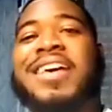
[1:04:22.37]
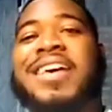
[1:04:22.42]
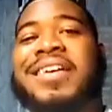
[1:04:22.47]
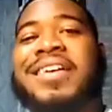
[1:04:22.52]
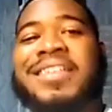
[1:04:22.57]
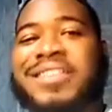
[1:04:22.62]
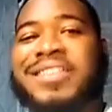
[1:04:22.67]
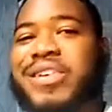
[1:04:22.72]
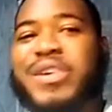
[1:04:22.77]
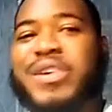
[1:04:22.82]

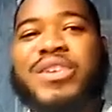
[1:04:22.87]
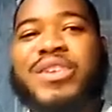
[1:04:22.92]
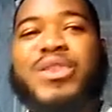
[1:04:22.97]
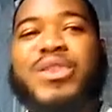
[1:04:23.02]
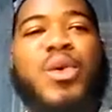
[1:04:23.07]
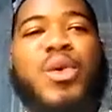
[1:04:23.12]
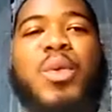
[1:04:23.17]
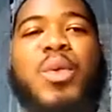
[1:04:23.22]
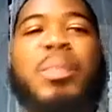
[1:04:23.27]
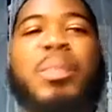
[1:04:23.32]
there is
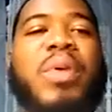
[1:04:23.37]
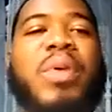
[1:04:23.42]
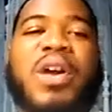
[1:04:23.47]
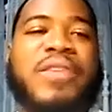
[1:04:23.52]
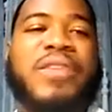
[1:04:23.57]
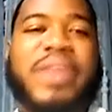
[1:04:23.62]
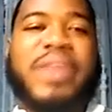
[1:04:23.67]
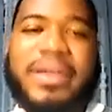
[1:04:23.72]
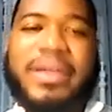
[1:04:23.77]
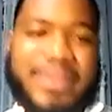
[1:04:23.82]
no
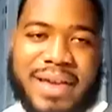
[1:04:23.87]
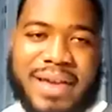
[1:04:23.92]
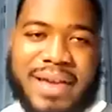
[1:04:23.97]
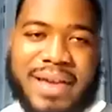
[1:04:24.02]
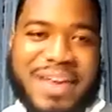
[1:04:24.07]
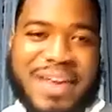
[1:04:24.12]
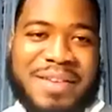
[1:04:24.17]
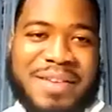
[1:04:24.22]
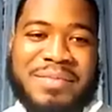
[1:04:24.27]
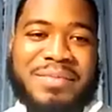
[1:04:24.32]
perfect
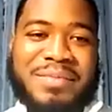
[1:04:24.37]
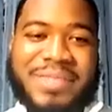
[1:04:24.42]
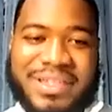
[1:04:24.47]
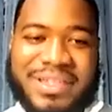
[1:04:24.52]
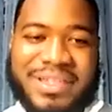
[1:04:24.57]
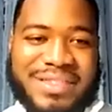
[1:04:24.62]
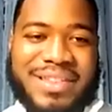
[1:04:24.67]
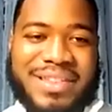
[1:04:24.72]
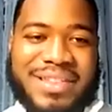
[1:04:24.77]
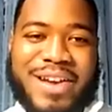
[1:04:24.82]
time to
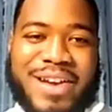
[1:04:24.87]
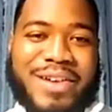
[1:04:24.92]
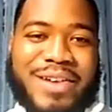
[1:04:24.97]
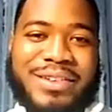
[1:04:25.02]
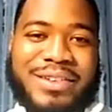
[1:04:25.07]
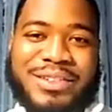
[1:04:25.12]
start.